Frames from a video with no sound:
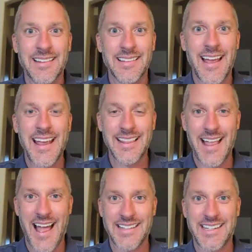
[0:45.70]
late
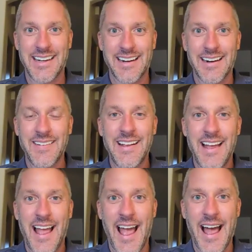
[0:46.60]
last year
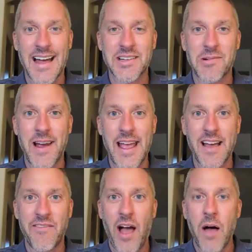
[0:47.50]
as a way
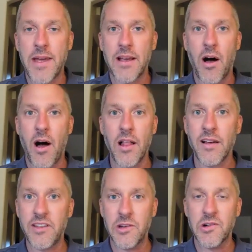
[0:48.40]
of helping all
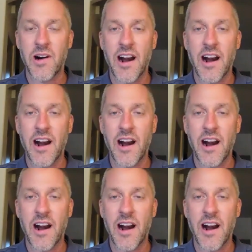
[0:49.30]
of you,